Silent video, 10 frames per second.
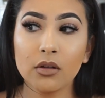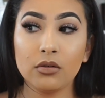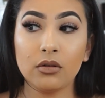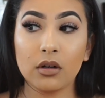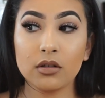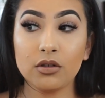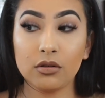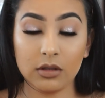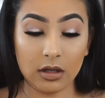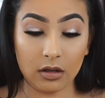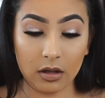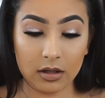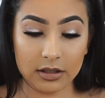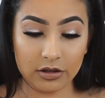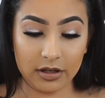You honestly don't need a lot,
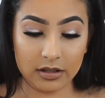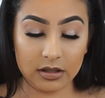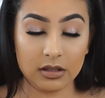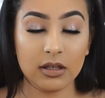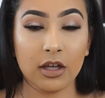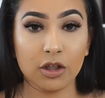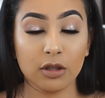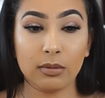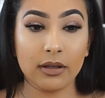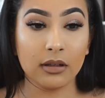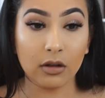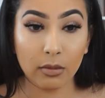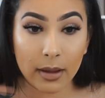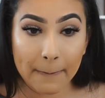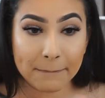because as you guys can see, I just applied a little
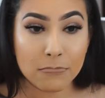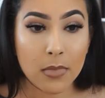bit.